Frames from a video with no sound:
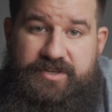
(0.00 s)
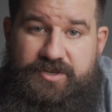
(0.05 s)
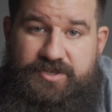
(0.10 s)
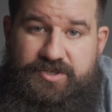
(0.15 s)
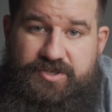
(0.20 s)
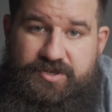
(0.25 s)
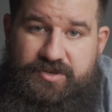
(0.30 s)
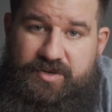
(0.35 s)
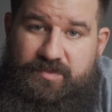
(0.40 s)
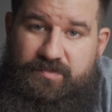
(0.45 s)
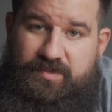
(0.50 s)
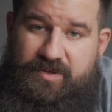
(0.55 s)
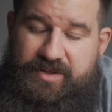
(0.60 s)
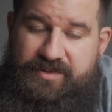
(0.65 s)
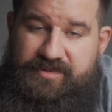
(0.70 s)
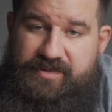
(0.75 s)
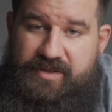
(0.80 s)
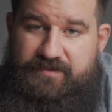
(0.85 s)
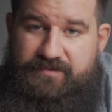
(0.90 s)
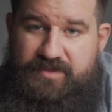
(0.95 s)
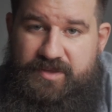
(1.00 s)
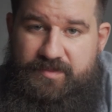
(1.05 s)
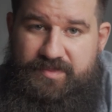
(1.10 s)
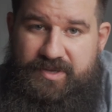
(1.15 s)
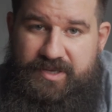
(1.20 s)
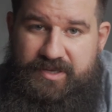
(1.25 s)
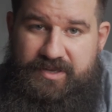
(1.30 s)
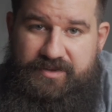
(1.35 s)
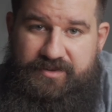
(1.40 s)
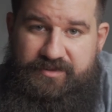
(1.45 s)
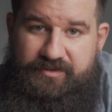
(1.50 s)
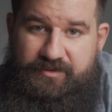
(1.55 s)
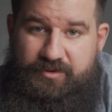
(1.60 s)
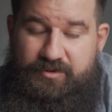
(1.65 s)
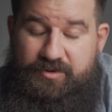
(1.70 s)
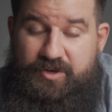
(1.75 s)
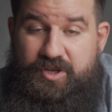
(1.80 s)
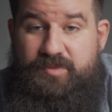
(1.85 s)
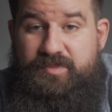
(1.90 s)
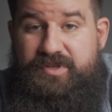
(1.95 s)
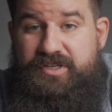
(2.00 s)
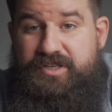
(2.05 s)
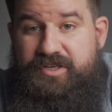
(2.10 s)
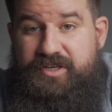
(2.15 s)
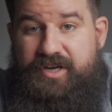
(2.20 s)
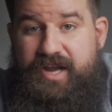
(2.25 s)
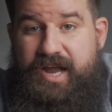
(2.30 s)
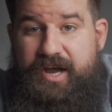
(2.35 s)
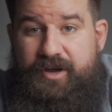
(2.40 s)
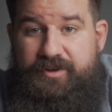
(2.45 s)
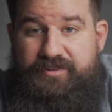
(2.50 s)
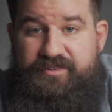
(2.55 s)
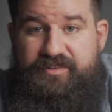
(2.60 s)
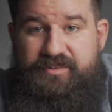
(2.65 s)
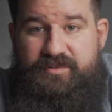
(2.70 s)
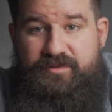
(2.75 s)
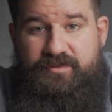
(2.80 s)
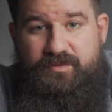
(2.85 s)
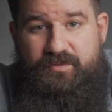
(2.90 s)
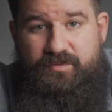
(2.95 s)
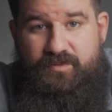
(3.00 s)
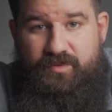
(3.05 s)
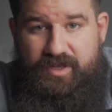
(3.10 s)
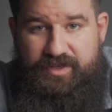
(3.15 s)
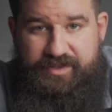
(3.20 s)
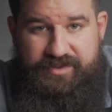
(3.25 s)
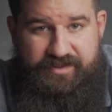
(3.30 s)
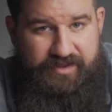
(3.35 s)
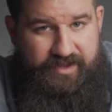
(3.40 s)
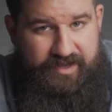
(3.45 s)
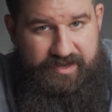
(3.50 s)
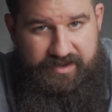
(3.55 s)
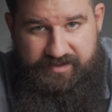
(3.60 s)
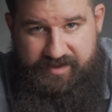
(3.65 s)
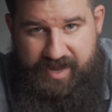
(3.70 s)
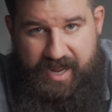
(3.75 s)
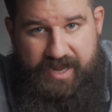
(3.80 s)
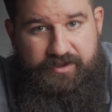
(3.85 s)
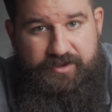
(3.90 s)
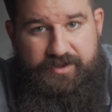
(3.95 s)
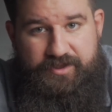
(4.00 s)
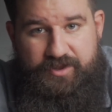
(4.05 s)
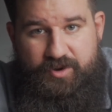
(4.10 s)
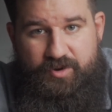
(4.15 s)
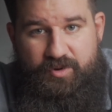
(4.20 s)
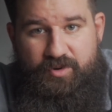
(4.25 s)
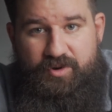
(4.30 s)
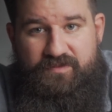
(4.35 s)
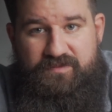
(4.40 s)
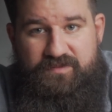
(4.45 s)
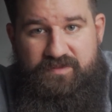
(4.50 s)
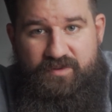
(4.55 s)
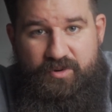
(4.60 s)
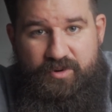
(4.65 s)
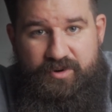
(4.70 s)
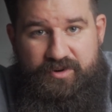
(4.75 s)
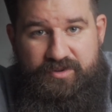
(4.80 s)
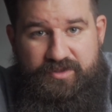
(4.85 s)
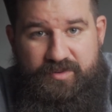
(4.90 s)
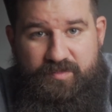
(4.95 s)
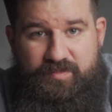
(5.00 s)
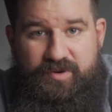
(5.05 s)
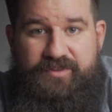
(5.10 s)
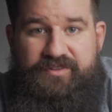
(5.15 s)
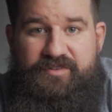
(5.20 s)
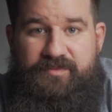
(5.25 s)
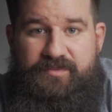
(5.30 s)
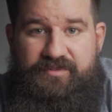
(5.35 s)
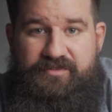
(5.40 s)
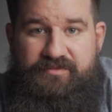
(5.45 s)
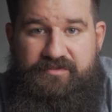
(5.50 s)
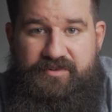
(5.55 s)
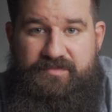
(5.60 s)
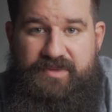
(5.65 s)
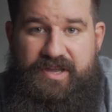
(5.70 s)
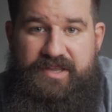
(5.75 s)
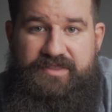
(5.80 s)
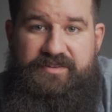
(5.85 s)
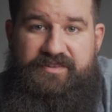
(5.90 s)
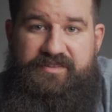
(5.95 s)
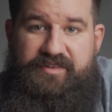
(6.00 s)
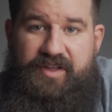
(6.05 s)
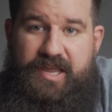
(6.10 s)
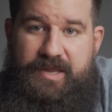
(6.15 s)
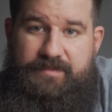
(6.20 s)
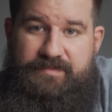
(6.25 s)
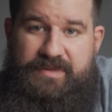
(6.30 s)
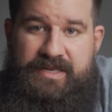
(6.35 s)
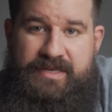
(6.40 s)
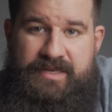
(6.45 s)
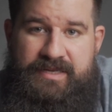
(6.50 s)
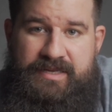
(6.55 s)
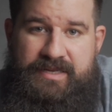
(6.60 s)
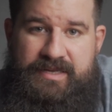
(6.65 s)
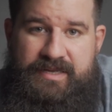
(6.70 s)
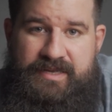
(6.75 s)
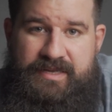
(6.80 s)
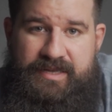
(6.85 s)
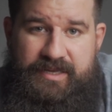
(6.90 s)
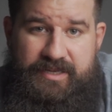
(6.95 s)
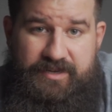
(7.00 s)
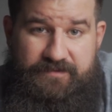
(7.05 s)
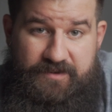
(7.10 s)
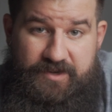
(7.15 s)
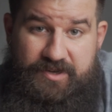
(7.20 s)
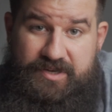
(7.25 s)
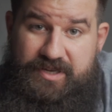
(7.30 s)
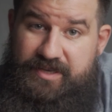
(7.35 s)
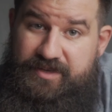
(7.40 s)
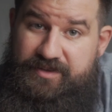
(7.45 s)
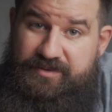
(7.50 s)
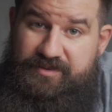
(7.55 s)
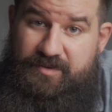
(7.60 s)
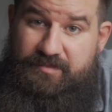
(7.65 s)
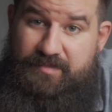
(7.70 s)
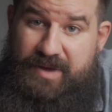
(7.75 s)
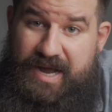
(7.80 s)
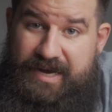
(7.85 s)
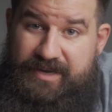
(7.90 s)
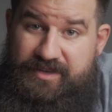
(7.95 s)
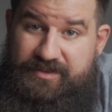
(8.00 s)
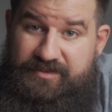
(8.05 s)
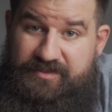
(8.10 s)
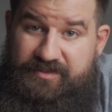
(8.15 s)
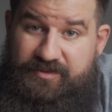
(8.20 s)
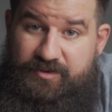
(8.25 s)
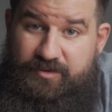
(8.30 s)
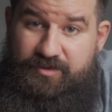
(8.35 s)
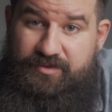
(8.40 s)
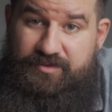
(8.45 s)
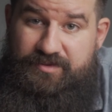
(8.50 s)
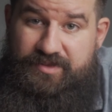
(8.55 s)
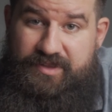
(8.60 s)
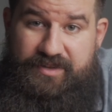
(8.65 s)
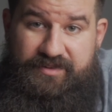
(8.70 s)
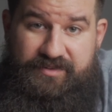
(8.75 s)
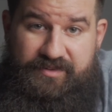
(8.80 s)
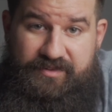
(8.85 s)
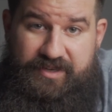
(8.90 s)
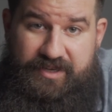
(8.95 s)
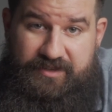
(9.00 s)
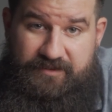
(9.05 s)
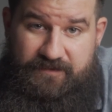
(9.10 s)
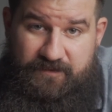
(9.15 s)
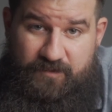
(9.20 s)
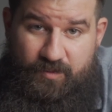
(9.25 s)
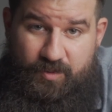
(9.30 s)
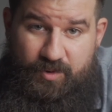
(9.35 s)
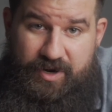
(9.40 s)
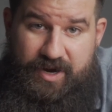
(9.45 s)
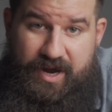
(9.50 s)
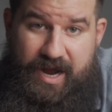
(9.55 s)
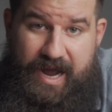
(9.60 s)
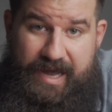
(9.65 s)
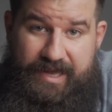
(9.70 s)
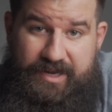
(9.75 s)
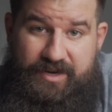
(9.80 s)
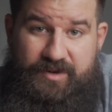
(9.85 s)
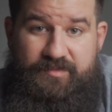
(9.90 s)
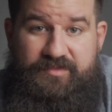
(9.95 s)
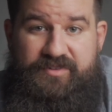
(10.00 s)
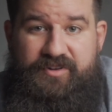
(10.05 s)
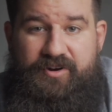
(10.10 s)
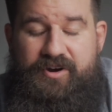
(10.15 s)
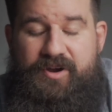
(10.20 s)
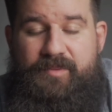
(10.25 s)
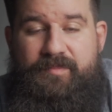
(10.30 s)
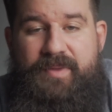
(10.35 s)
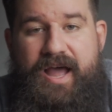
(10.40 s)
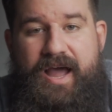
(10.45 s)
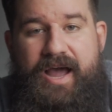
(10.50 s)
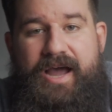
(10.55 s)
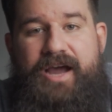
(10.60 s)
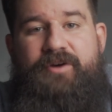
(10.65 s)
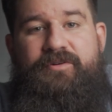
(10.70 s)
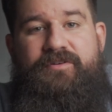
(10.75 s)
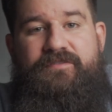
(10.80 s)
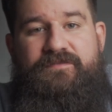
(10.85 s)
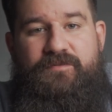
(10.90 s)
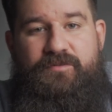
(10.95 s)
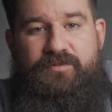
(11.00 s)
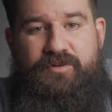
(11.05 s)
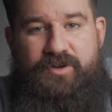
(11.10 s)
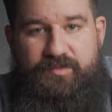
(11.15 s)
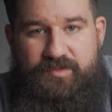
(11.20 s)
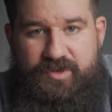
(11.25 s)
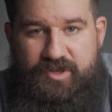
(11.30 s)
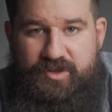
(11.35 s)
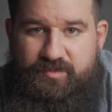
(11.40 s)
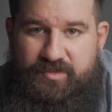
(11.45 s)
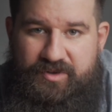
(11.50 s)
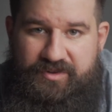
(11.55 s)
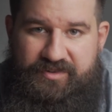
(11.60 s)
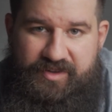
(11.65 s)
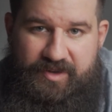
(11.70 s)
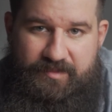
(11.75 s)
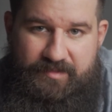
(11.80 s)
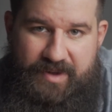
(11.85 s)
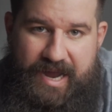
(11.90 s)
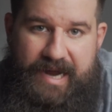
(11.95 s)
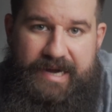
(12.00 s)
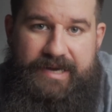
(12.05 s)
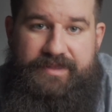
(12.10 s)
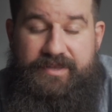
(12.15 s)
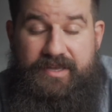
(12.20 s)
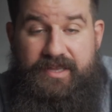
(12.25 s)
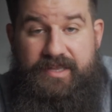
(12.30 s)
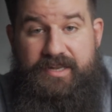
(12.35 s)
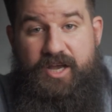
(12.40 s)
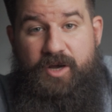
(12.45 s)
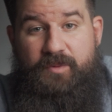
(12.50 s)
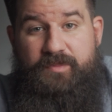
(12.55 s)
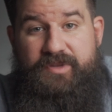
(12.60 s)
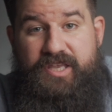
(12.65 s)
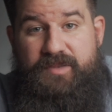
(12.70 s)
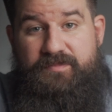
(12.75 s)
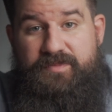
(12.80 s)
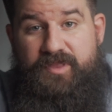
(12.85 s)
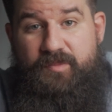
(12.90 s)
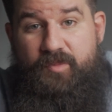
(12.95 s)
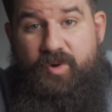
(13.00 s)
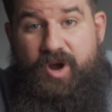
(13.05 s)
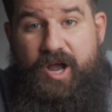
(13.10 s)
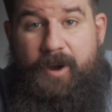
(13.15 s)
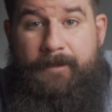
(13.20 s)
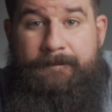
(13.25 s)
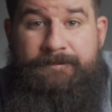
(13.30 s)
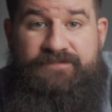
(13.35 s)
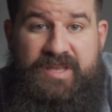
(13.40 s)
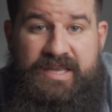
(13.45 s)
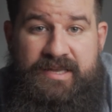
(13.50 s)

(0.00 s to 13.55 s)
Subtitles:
that are sure to please even the pickiest little human in your house. While it's not exactly the Core 4, the principles remain the same. And if your kids are back in school, these select 4 items are a powerful immune boosting pack that can help keep them well.